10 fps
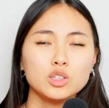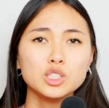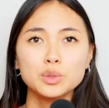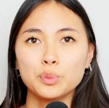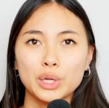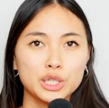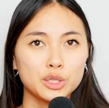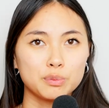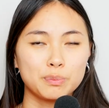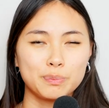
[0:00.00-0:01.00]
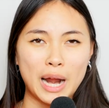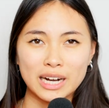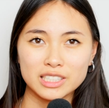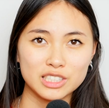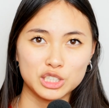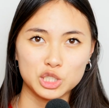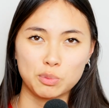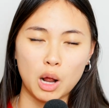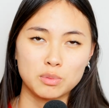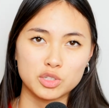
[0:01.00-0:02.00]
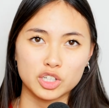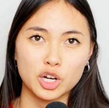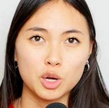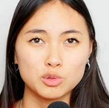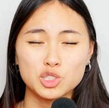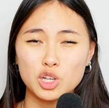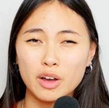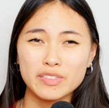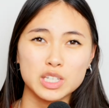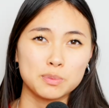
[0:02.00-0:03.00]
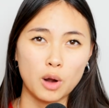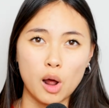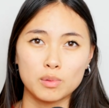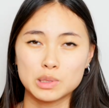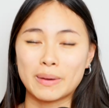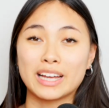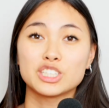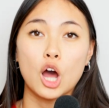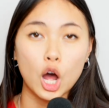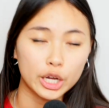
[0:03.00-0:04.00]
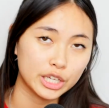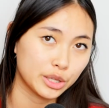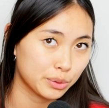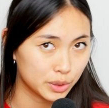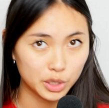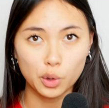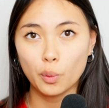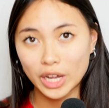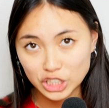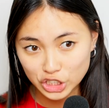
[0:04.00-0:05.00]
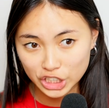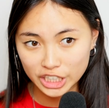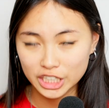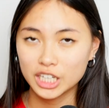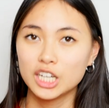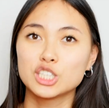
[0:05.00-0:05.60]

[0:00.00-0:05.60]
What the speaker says: Also, when you're practicing these problems on your own, solve these problems by talking through the question,